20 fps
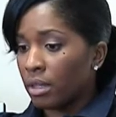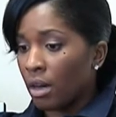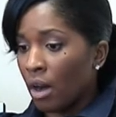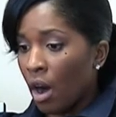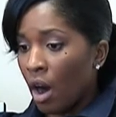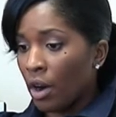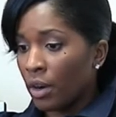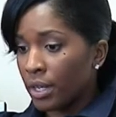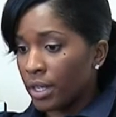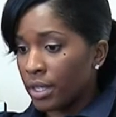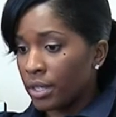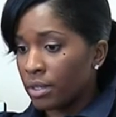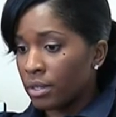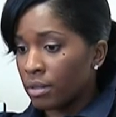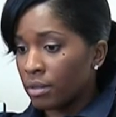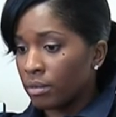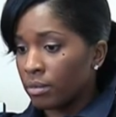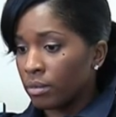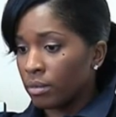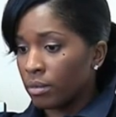the
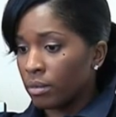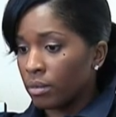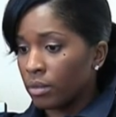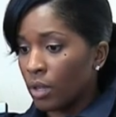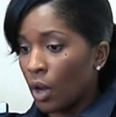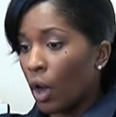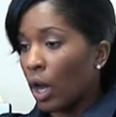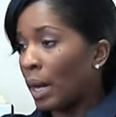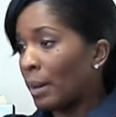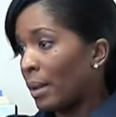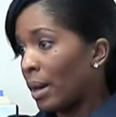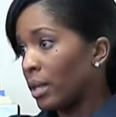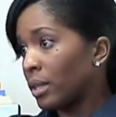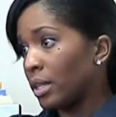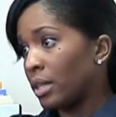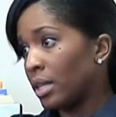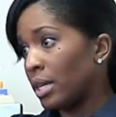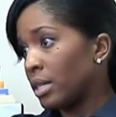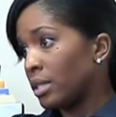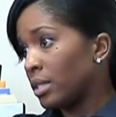artists talk about
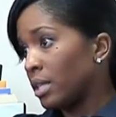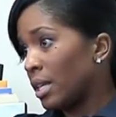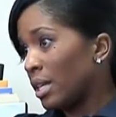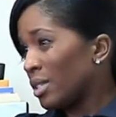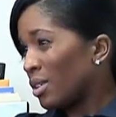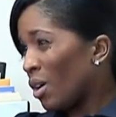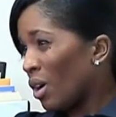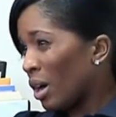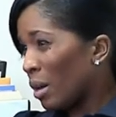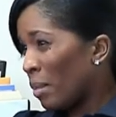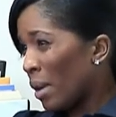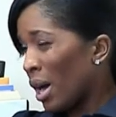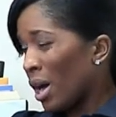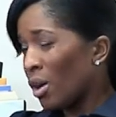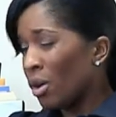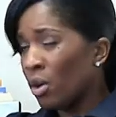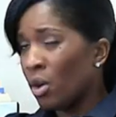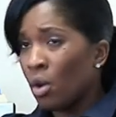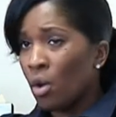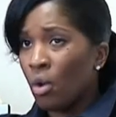the things that they talk
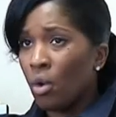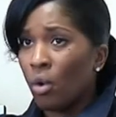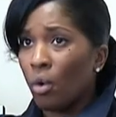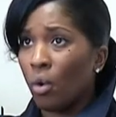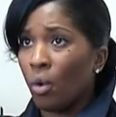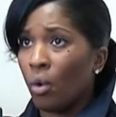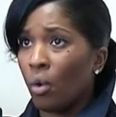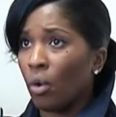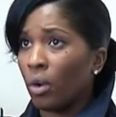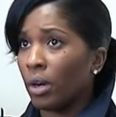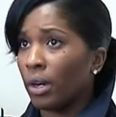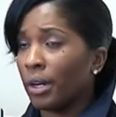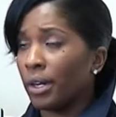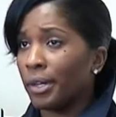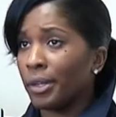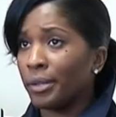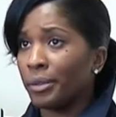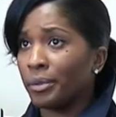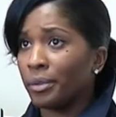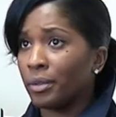about
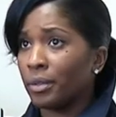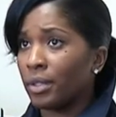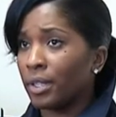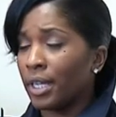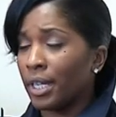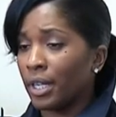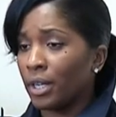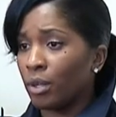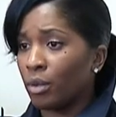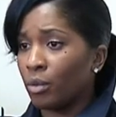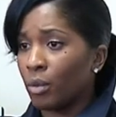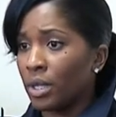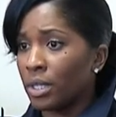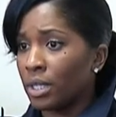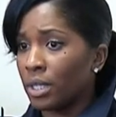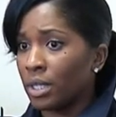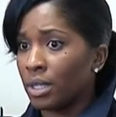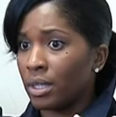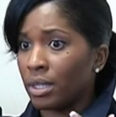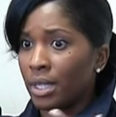or, you know, was
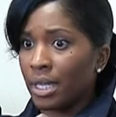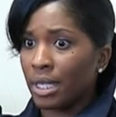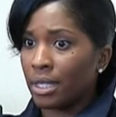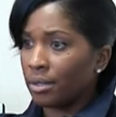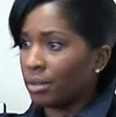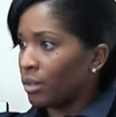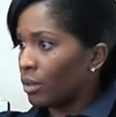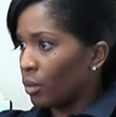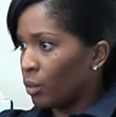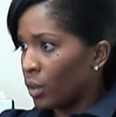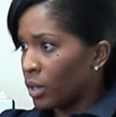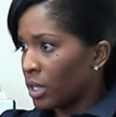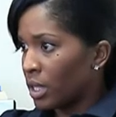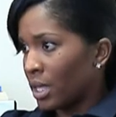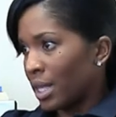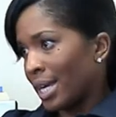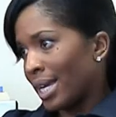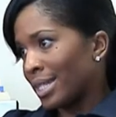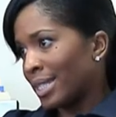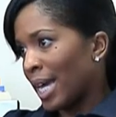it the was it
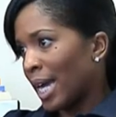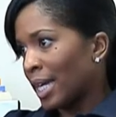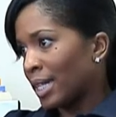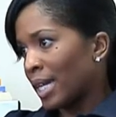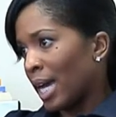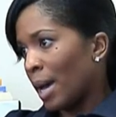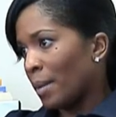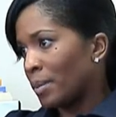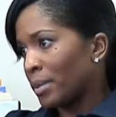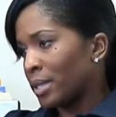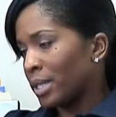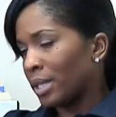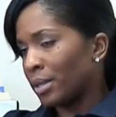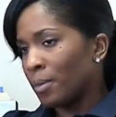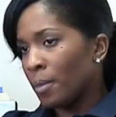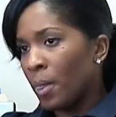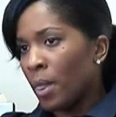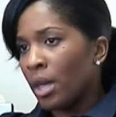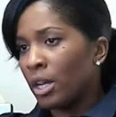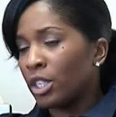the exact opposite?
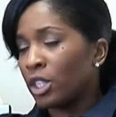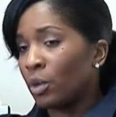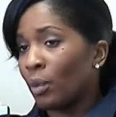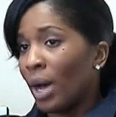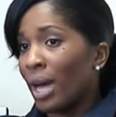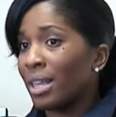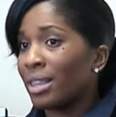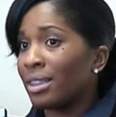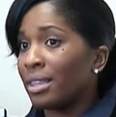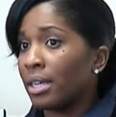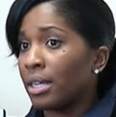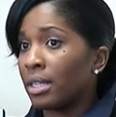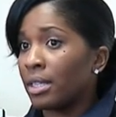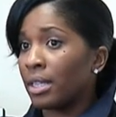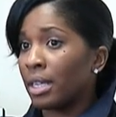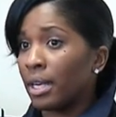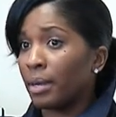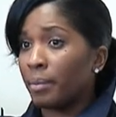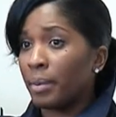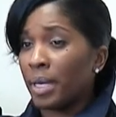Do I think
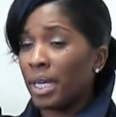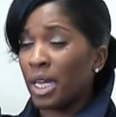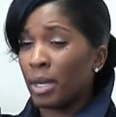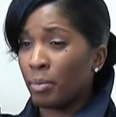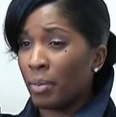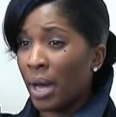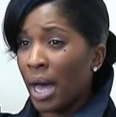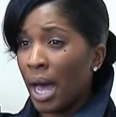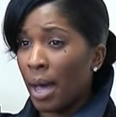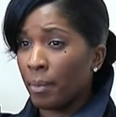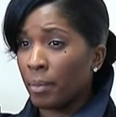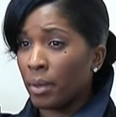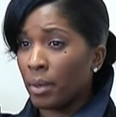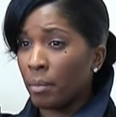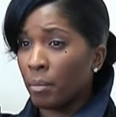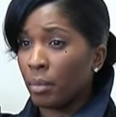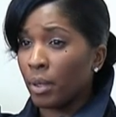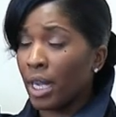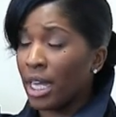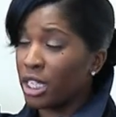that hip
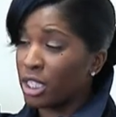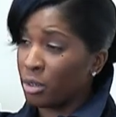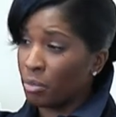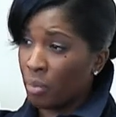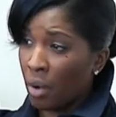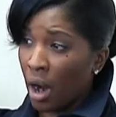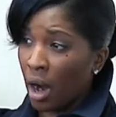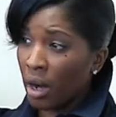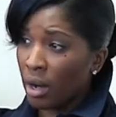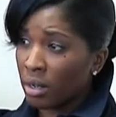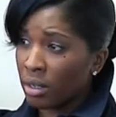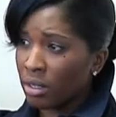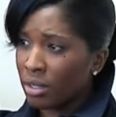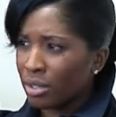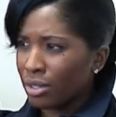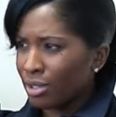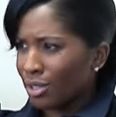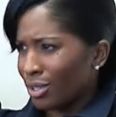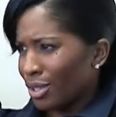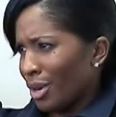hop plays a part?
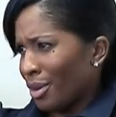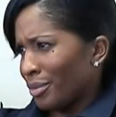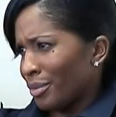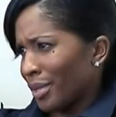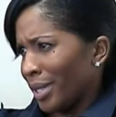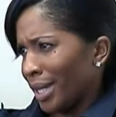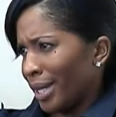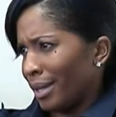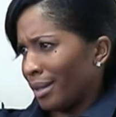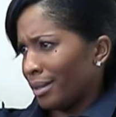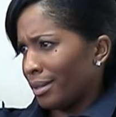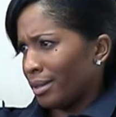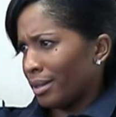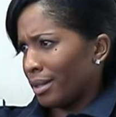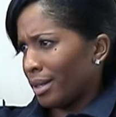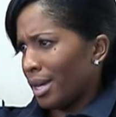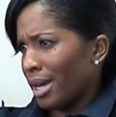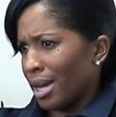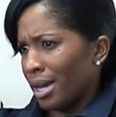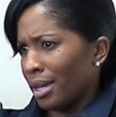Certainly.
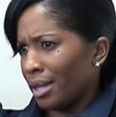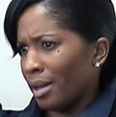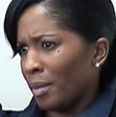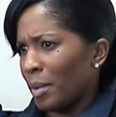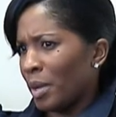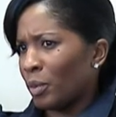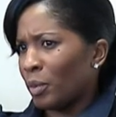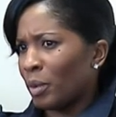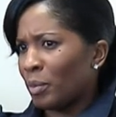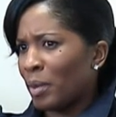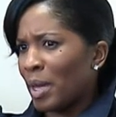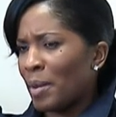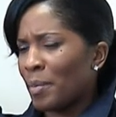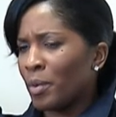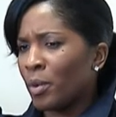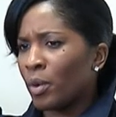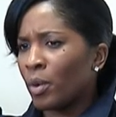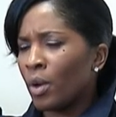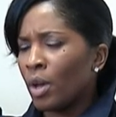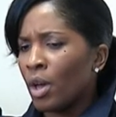Yeah. I mean, when
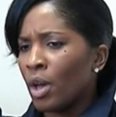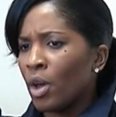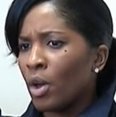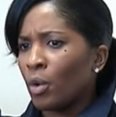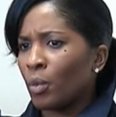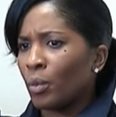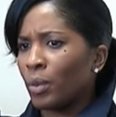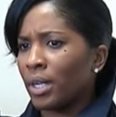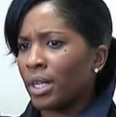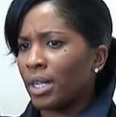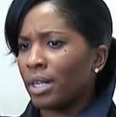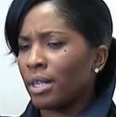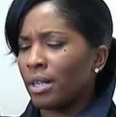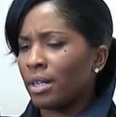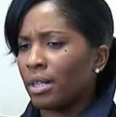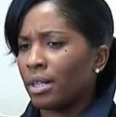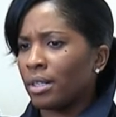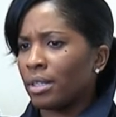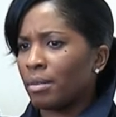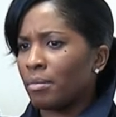people
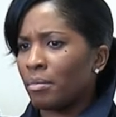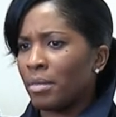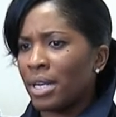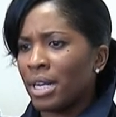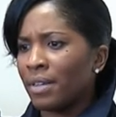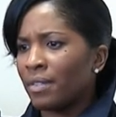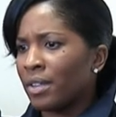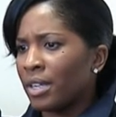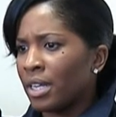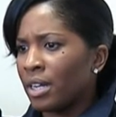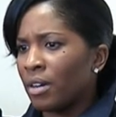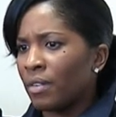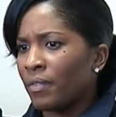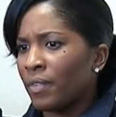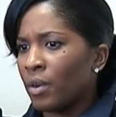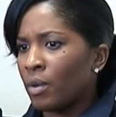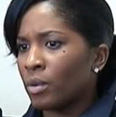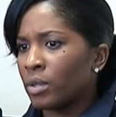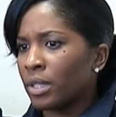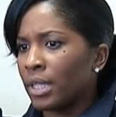when many of the young
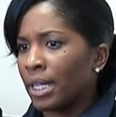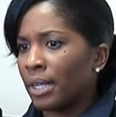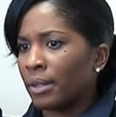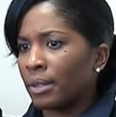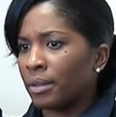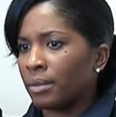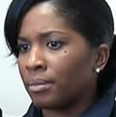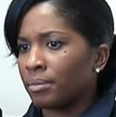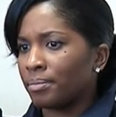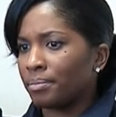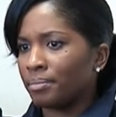folks that are